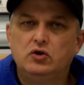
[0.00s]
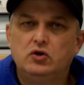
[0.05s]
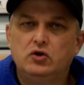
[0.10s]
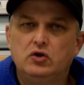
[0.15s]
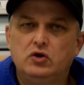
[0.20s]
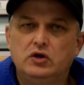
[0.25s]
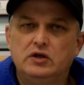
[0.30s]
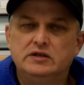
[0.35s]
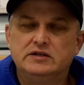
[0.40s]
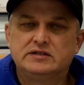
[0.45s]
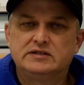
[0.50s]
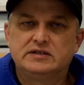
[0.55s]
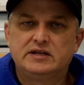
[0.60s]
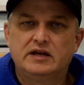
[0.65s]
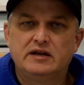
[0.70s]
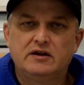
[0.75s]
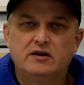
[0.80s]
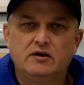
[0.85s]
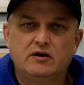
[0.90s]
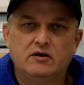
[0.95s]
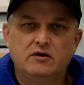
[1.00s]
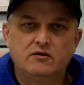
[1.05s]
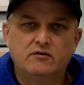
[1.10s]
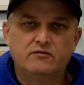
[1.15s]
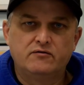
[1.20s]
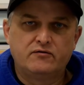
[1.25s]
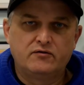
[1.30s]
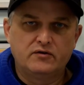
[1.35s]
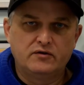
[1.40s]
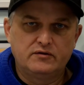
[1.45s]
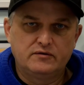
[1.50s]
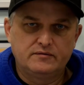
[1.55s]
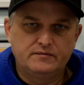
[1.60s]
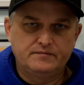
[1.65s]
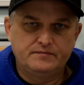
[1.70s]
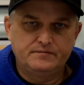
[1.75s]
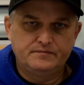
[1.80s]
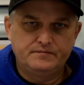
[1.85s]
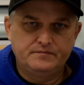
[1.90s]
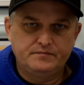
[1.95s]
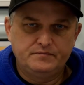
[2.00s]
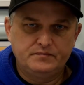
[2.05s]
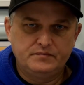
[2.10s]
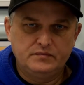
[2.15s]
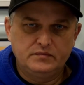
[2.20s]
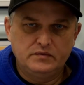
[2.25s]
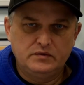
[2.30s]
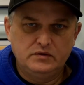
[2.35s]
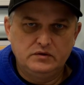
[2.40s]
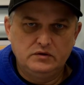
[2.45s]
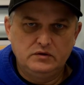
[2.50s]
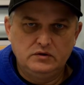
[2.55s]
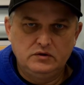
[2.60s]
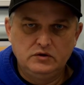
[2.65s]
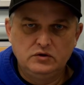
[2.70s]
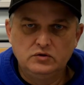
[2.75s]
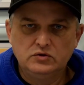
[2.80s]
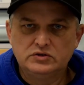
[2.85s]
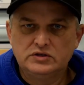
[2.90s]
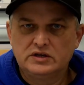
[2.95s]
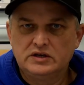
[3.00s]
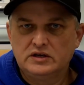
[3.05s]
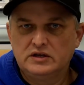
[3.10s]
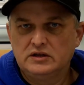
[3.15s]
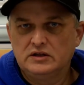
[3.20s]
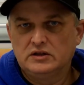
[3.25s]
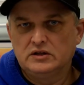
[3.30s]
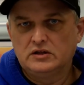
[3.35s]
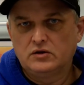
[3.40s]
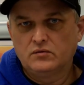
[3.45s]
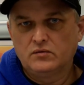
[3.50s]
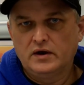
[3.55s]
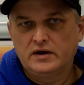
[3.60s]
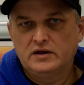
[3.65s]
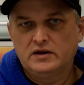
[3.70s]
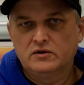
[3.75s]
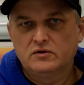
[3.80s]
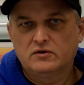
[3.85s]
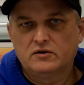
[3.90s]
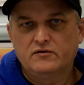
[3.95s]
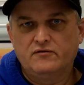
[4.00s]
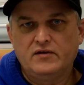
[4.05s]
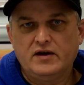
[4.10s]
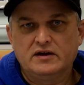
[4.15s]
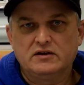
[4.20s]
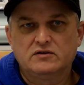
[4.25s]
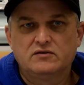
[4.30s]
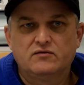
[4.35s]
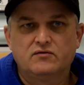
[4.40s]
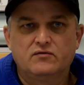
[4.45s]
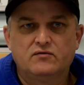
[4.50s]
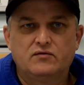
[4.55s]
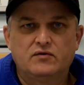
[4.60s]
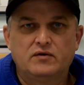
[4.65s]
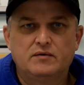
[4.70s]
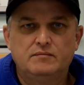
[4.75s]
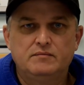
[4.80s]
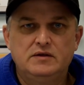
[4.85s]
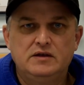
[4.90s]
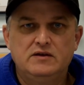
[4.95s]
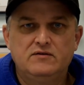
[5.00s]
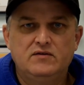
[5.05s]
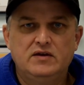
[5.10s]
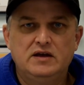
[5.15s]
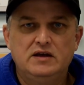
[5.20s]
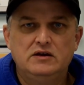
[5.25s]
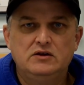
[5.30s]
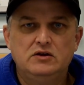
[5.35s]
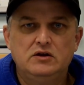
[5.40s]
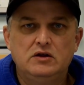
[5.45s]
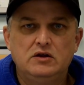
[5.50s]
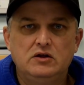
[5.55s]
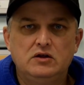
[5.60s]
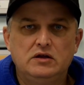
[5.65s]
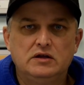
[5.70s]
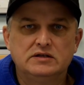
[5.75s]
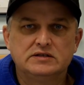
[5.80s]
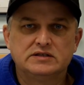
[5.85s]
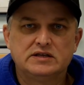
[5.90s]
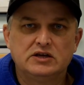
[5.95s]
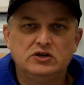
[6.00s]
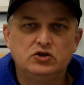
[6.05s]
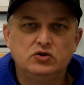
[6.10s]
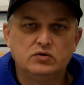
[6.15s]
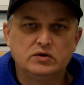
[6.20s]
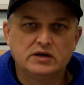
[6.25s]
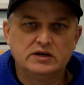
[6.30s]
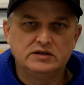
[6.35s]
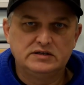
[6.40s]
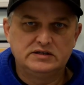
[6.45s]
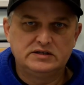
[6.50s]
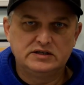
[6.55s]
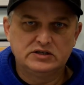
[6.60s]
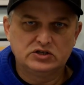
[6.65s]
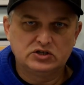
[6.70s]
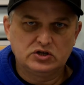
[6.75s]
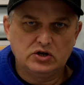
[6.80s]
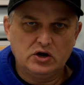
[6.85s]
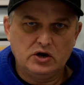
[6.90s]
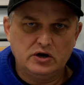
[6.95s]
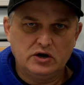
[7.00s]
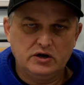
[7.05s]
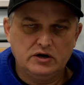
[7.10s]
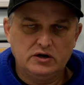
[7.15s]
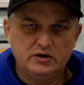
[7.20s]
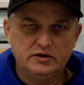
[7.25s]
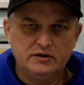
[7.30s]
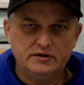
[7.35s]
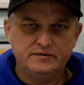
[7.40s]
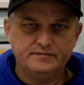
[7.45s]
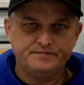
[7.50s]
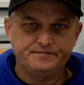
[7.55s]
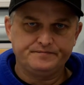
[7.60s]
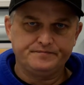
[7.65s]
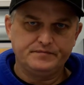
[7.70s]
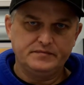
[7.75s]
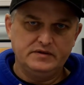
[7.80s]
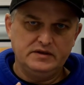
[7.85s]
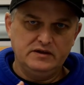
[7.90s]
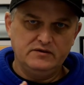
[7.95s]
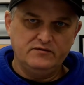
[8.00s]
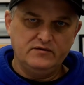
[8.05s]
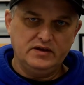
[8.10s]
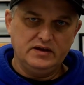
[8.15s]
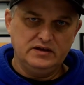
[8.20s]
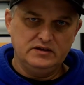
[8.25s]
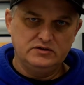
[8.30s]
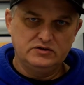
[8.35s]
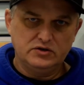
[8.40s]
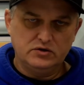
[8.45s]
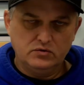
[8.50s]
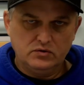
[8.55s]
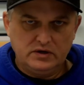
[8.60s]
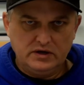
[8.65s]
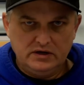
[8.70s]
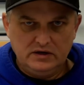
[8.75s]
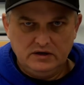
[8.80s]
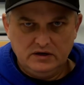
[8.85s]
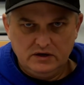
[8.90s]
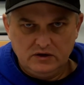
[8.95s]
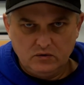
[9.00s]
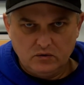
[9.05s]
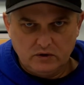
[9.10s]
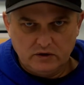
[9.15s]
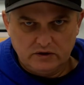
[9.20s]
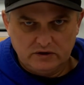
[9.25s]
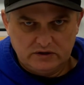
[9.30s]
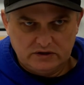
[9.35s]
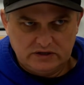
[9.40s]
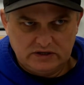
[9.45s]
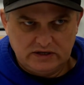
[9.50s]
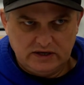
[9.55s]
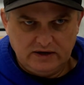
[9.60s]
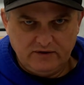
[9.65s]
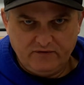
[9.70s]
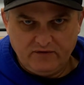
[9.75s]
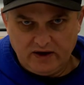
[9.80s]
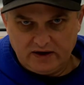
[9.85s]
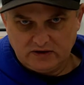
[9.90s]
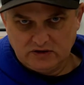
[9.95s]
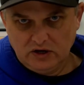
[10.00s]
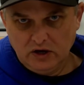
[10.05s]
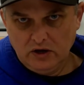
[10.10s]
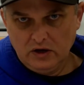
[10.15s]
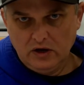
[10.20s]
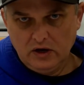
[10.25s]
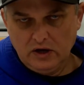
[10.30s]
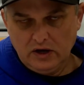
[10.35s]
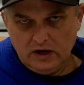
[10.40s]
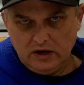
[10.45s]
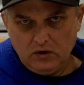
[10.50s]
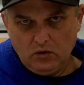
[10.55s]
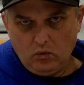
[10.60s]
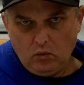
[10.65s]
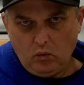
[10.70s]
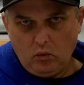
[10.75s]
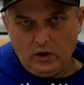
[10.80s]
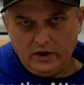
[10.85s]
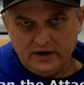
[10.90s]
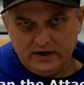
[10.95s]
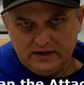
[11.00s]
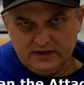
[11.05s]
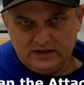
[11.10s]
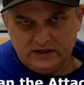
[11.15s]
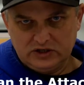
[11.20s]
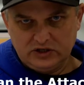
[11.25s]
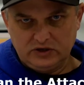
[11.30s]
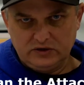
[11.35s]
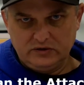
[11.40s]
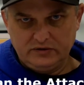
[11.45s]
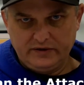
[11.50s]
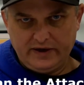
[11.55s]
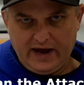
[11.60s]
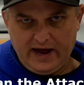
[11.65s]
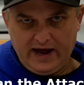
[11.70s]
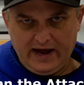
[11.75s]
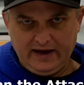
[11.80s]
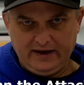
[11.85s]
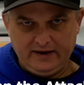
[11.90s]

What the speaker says: instead of using the regular effect from the evade, instead you can discard the evade token in order to affect one additional die.